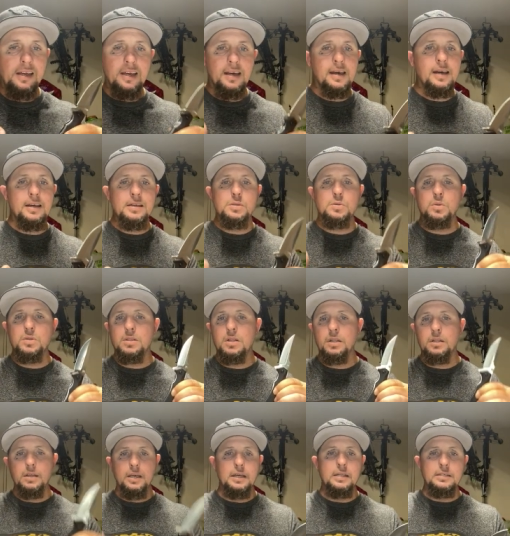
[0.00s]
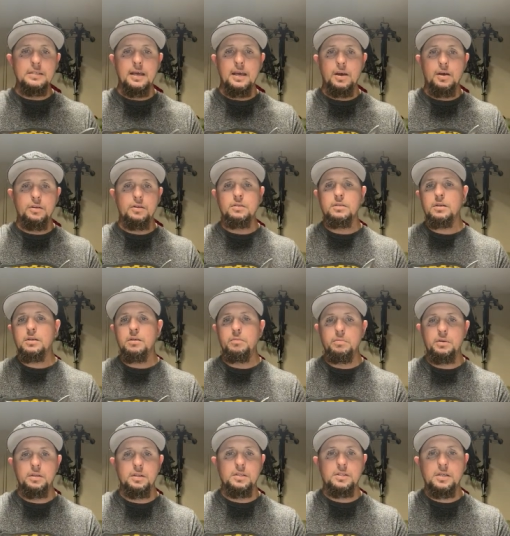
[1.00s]
guys, with the letdown of the
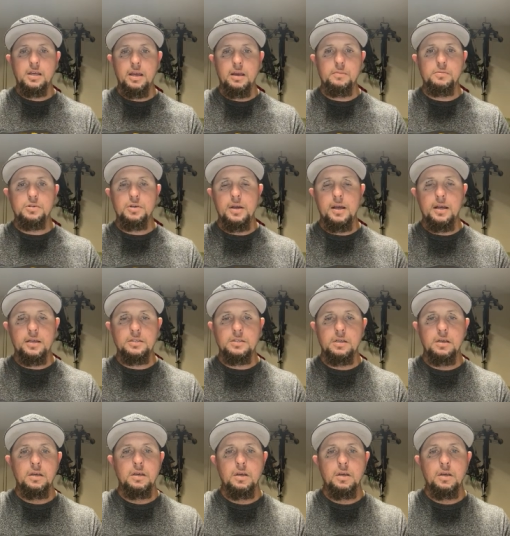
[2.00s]
Camillus Camtrax,